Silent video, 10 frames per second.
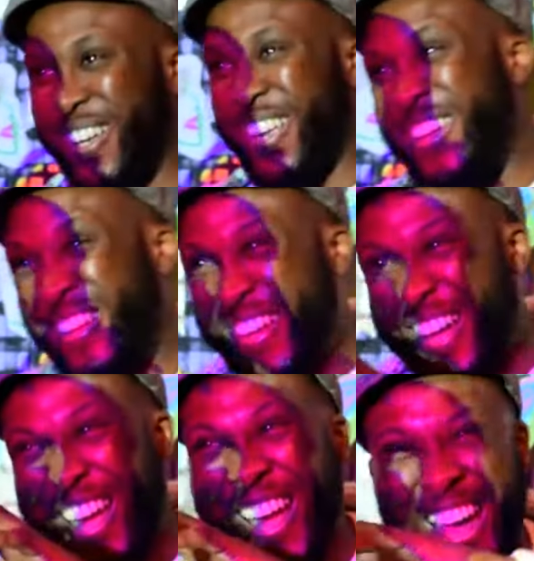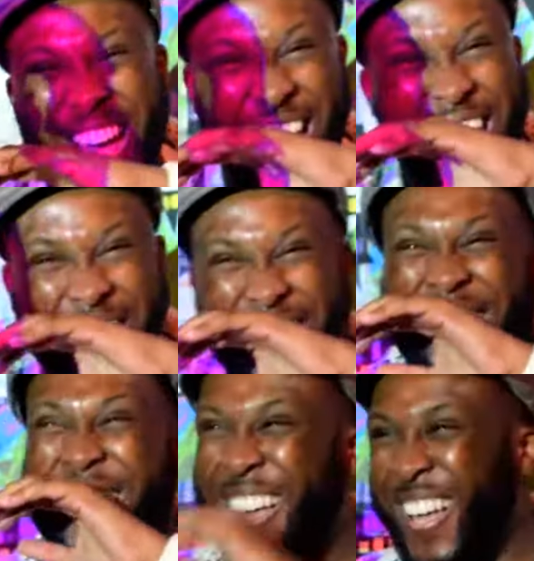I'm quite a happy
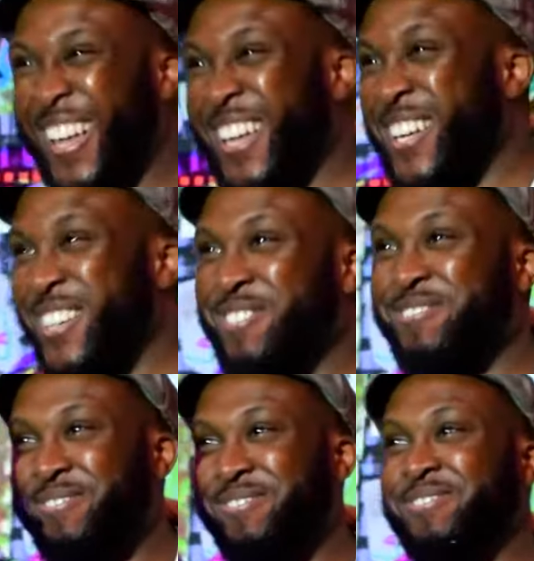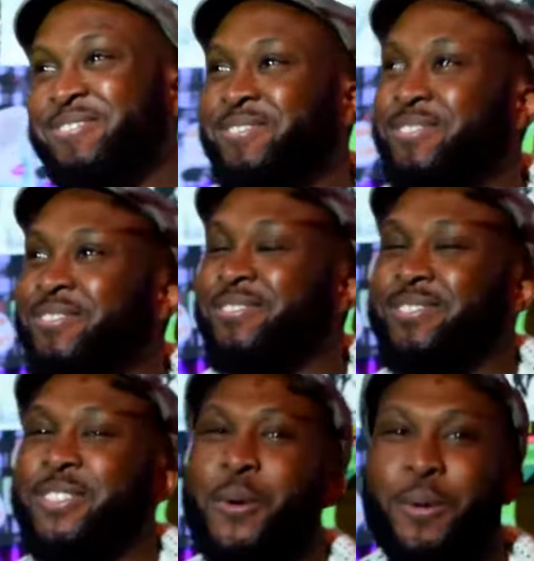person. Well, what makes me happy?
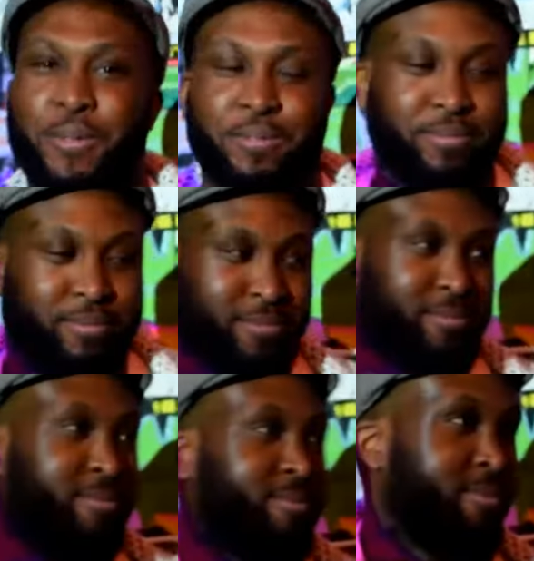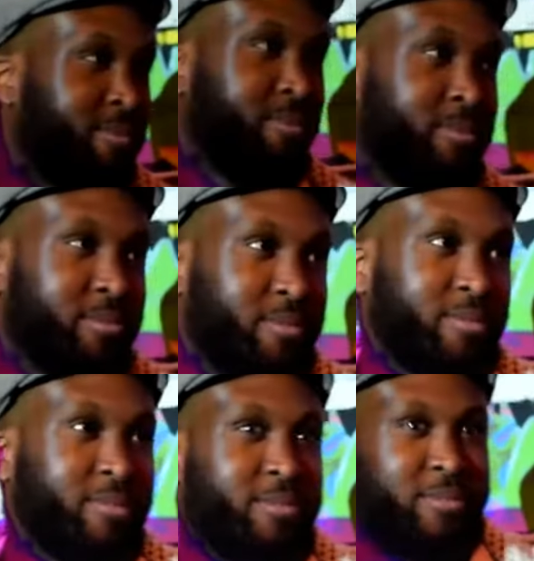I am normally quite a happy
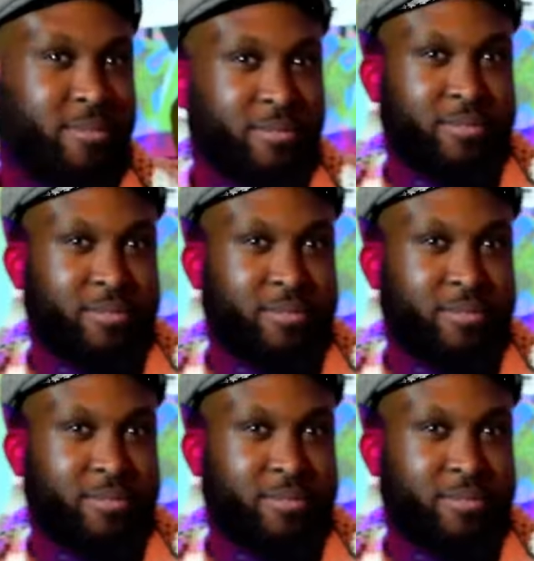person, but